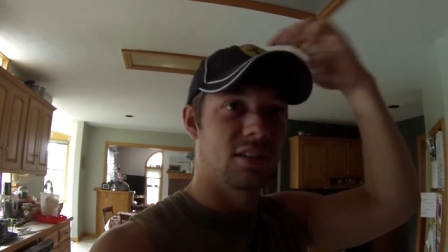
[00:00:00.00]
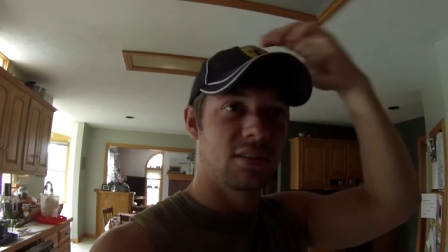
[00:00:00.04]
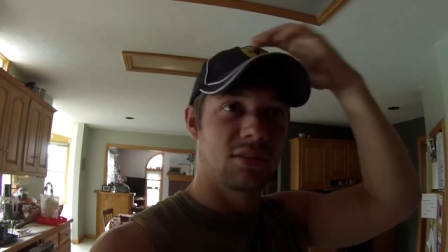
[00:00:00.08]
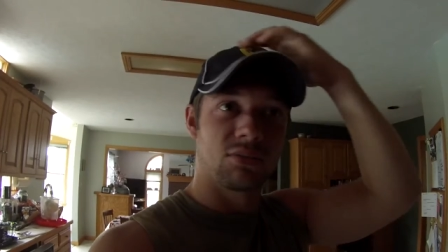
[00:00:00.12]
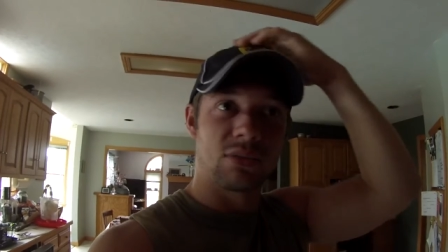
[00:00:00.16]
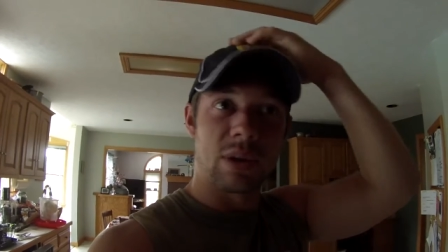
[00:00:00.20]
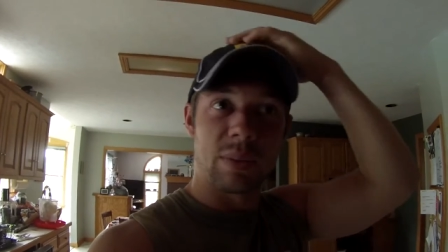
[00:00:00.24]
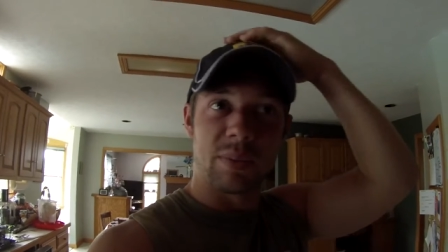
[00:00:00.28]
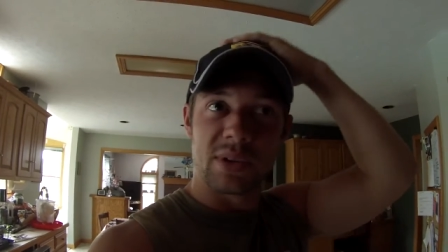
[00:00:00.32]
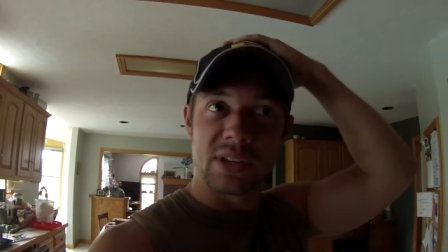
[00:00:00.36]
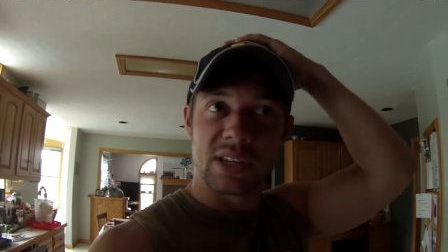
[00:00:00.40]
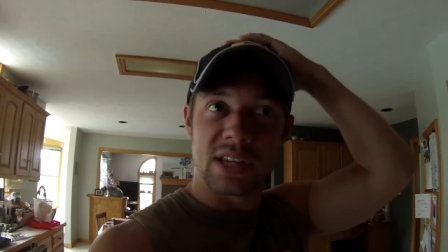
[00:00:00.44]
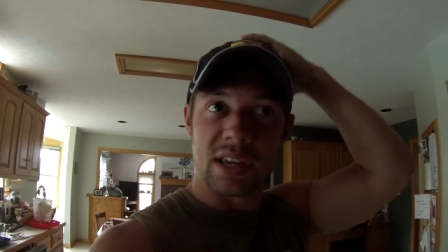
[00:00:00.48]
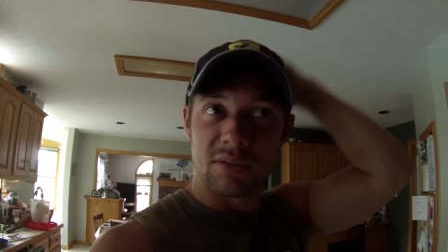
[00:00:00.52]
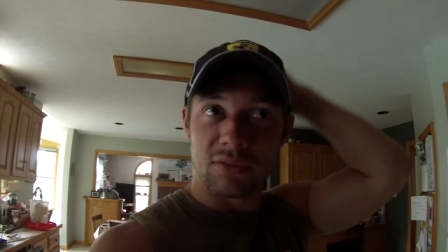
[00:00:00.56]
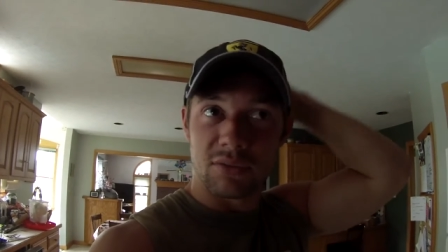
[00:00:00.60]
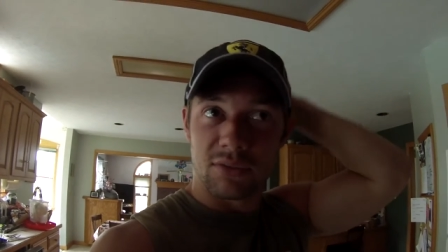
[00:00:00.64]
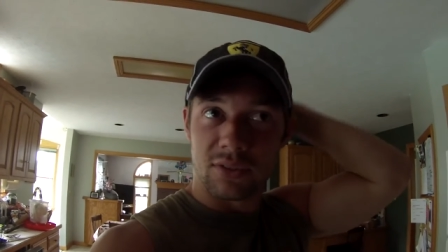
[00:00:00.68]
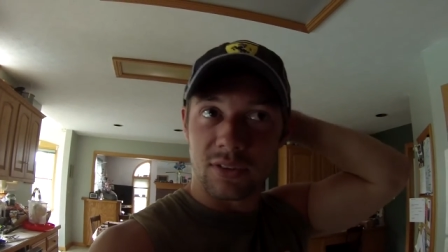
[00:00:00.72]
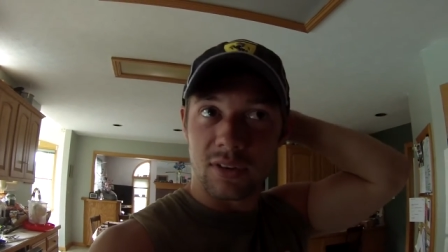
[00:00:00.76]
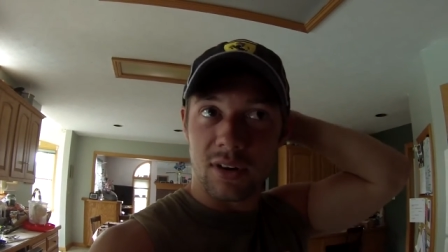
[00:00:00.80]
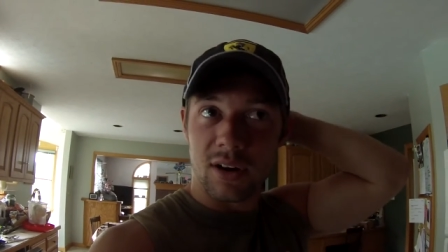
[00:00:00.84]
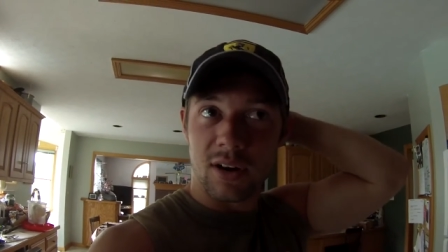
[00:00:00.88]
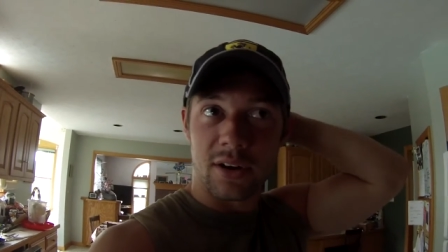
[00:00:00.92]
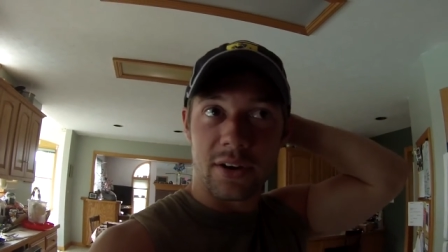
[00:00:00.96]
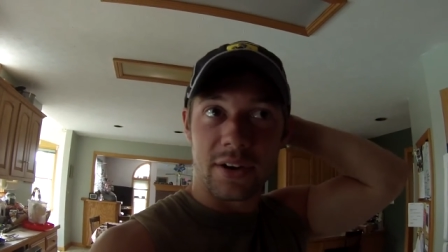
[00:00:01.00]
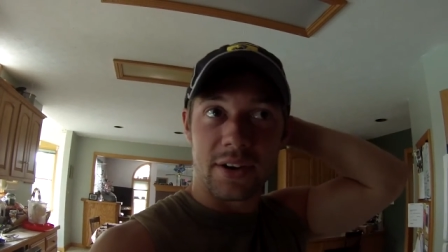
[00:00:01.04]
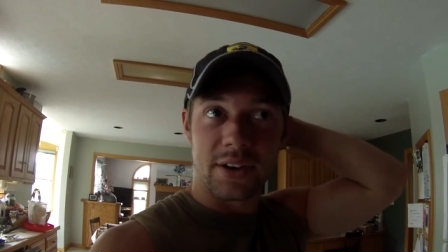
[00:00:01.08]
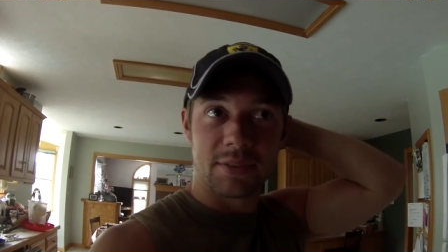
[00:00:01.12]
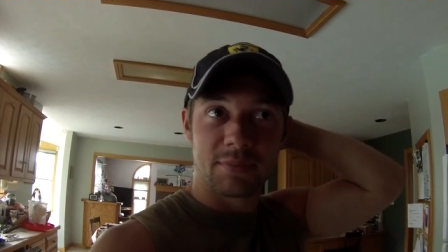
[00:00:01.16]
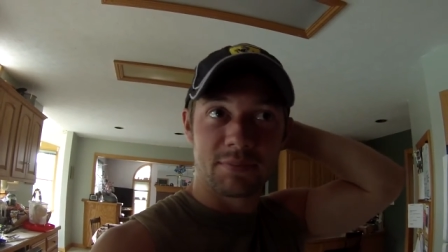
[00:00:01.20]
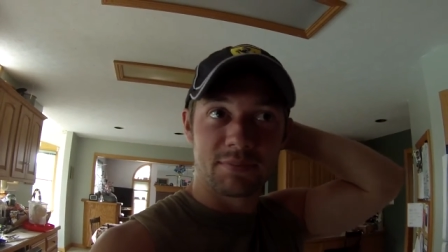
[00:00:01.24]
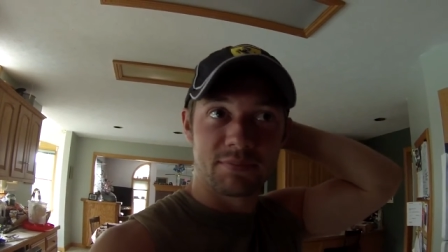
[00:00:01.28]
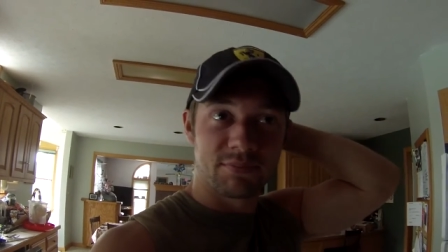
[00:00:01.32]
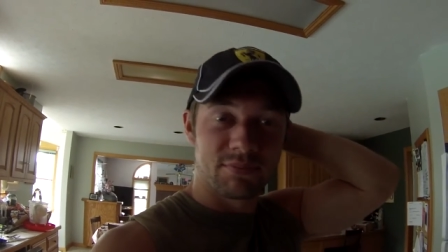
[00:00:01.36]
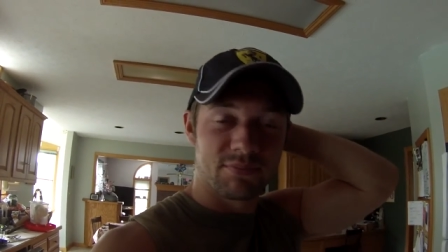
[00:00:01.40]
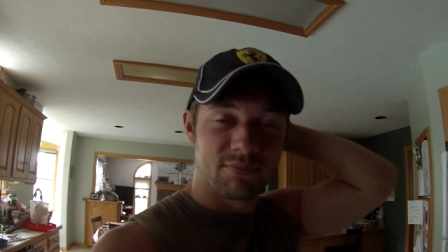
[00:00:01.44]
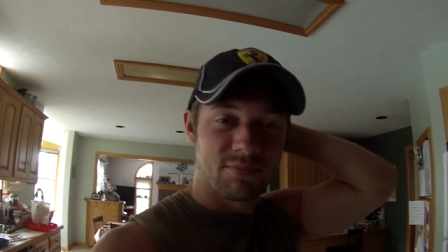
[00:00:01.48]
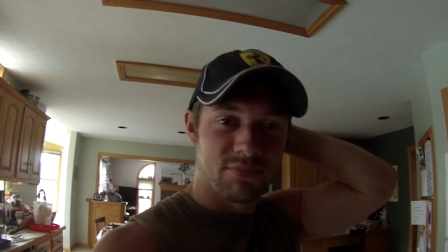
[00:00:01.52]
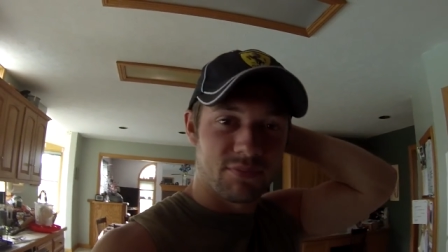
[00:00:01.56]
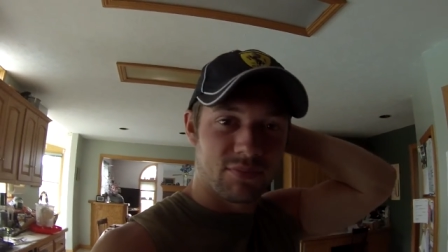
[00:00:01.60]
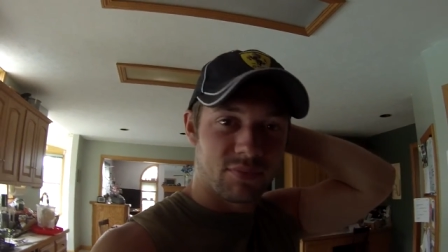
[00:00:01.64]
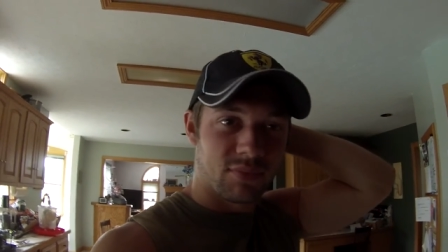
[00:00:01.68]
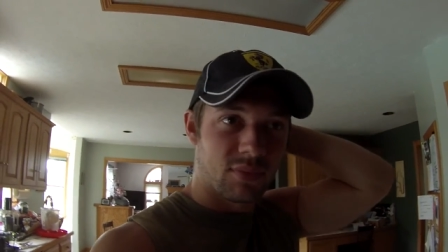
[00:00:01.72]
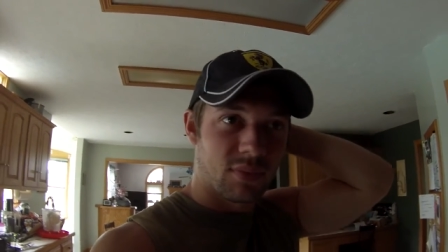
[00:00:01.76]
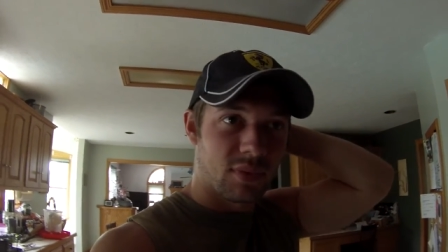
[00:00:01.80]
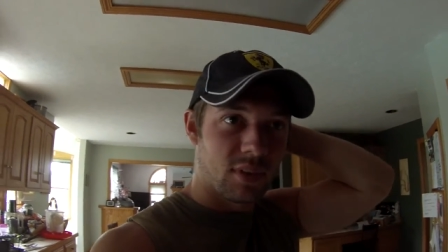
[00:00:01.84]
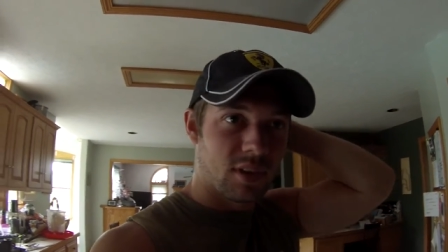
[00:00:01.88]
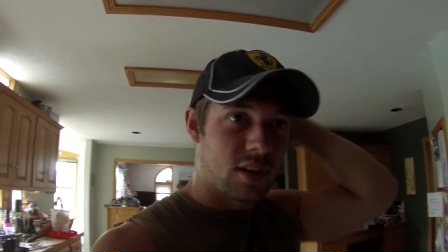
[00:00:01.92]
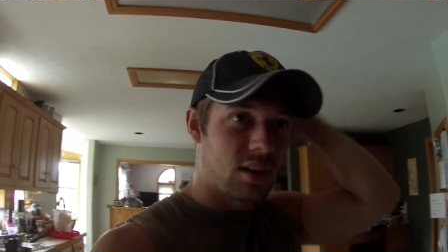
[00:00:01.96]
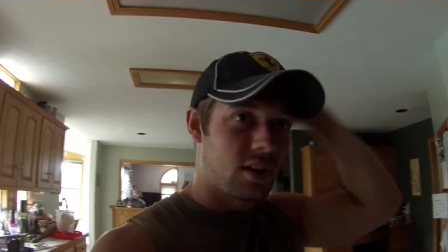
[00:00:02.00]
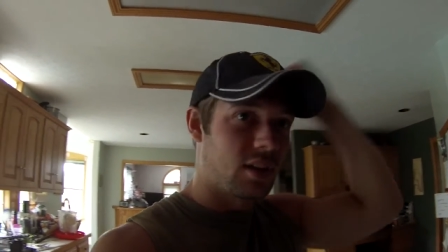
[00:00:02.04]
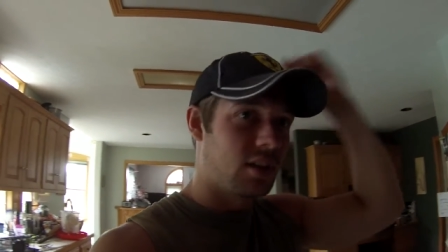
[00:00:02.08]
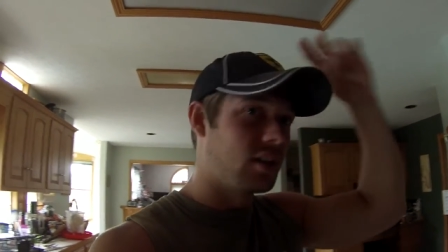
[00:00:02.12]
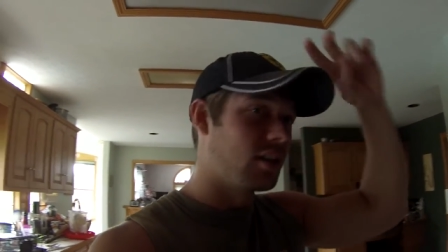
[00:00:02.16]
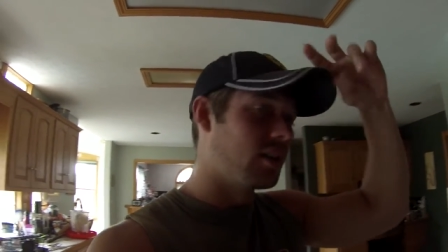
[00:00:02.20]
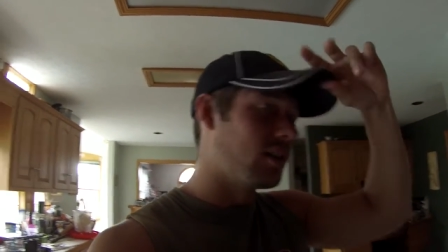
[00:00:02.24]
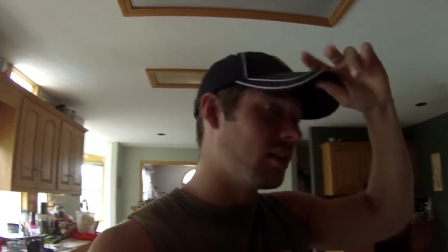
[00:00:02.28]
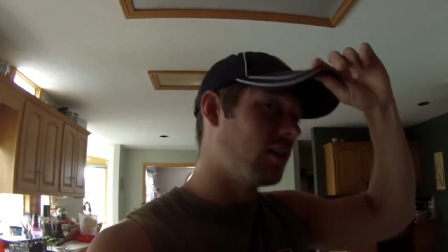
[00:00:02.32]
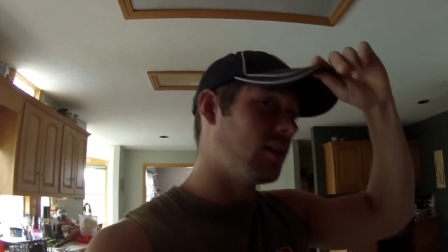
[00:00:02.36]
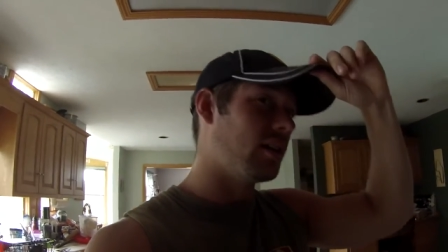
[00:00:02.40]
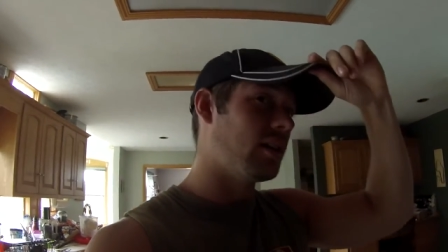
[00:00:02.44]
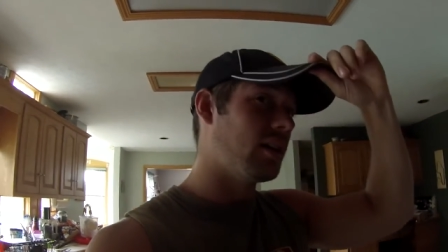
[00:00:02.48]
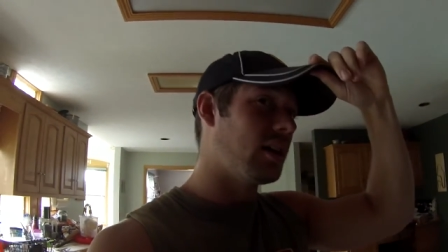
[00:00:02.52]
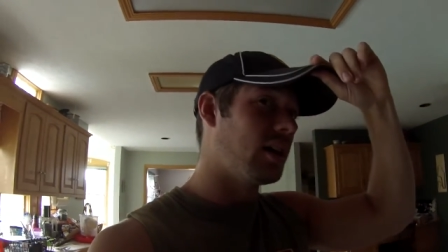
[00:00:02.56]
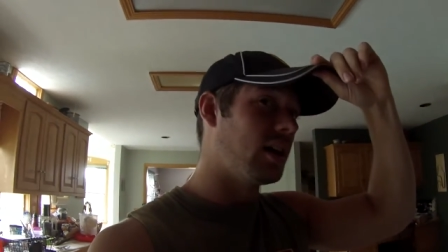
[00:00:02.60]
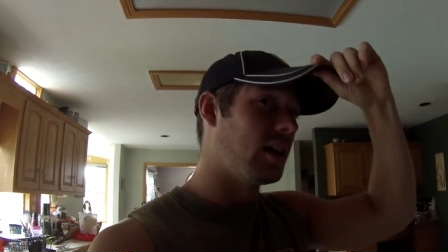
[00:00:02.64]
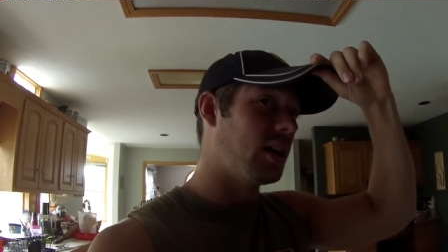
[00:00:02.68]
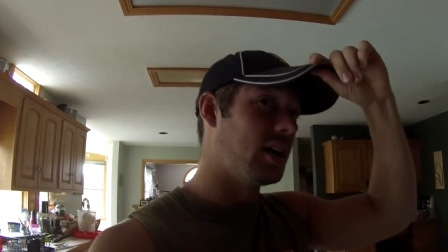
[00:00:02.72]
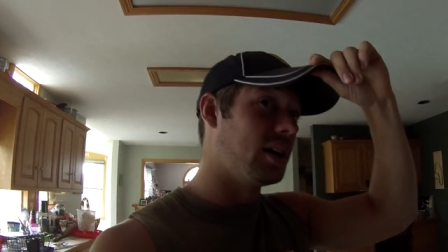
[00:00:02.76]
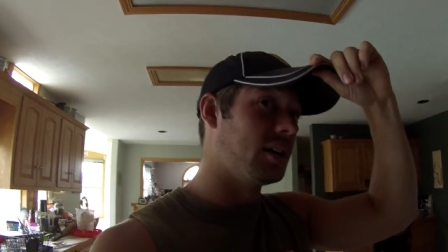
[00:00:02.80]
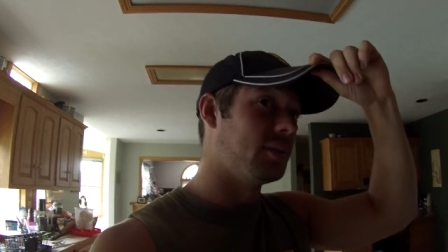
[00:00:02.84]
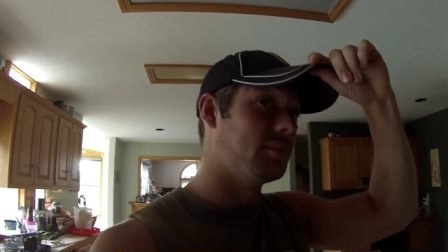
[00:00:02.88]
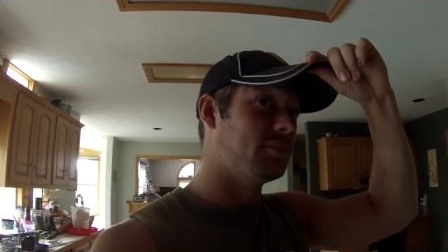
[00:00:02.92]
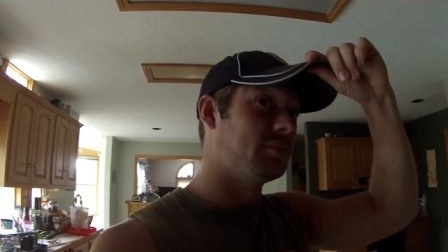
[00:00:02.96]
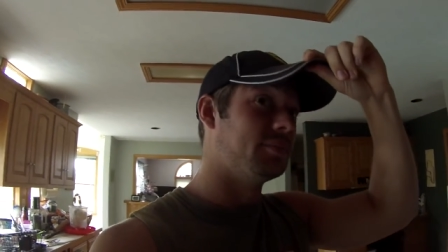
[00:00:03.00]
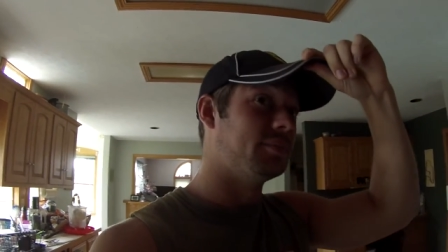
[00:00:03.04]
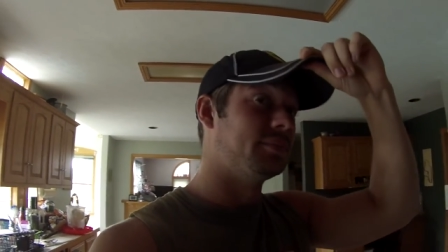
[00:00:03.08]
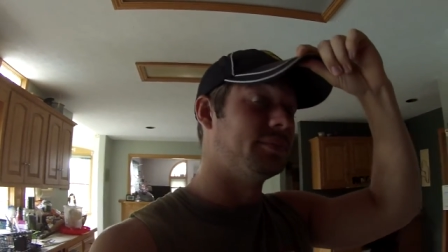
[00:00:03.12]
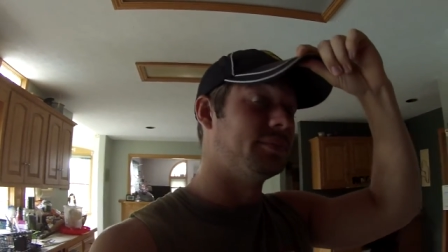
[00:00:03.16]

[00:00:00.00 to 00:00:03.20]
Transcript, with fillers: Representing Ferrari. Um,